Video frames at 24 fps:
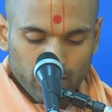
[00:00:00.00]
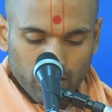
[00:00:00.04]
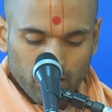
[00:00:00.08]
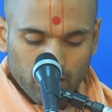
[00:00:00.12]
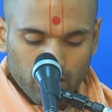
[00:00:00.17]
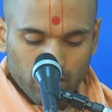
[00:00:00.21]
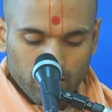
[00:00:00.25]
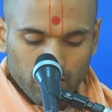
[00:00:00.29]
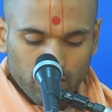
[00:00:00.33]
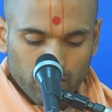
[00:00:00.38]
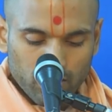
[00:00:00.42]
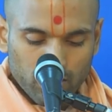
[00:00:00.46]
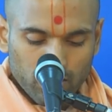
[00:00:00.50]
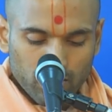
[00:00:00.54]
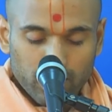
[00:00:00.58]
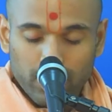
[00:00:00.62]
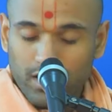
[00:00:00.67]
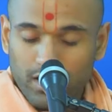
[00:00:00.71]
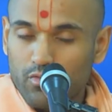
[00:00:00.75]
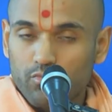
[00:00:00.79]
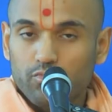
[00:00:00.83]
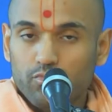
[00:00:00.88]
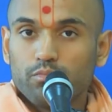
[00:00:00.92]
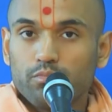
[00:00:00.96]
Now
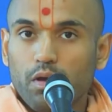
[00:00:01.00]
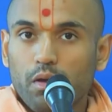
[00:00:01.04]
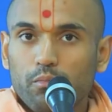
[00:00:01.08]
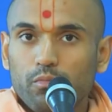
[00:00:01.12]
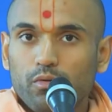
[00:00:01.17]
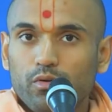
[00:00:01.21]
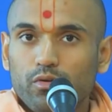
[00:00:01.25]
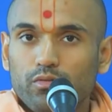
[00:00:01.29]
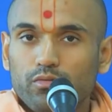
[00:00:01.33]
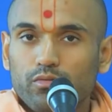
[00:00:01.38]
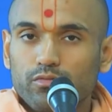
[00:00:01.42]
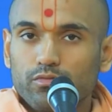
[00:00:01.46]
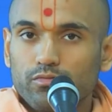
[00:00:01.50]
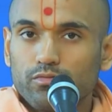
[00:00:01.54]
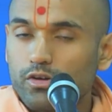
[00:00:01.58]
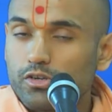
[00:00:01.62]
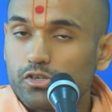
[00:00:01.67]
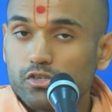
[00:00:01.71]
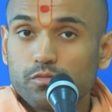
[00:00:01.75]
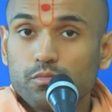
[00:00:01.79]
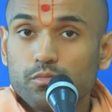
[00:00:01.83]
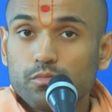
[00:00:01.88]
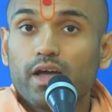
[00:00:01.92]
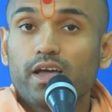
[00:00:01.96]
remember, Vajibai has
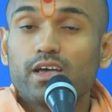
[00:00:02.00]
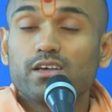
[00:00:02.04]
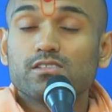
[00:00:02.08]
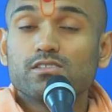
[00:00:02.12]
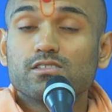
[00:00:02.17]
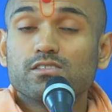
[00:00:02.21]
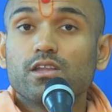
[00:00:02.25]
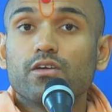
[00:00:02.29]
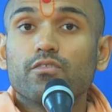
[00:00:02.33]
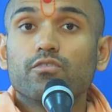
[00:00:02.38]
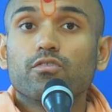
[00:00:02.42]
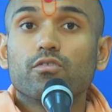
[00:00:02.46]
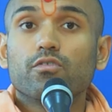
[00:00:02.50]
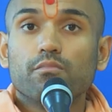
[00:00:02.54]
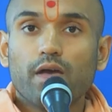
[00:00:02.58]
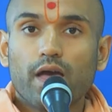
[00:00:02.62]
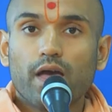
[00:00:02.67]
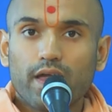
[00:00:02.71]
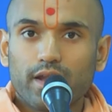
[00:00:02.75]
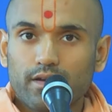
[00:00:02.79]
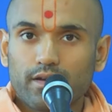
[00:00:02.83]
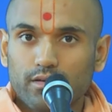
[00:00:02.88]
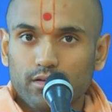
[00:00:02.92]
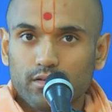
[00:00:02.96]
never met
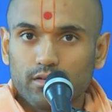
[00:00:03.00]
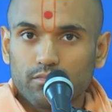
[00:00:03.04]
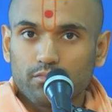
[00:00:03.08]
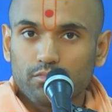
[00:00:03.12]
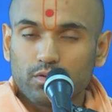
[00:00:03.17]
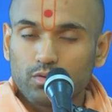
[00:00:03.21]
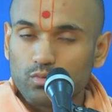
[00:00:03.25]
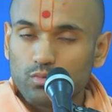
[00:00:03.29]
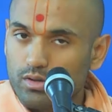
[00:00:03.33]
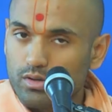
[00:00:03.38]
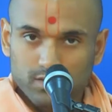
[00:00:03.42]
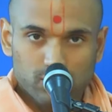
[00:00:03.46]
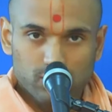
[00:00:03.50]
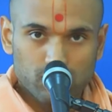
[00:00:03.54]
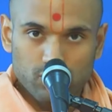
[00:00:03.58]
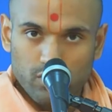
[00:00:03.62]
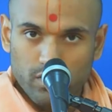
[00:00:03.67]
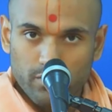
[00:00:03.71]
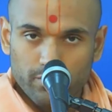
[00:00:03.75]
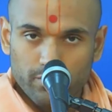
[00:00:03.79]
Bhagwan Swaminarayan.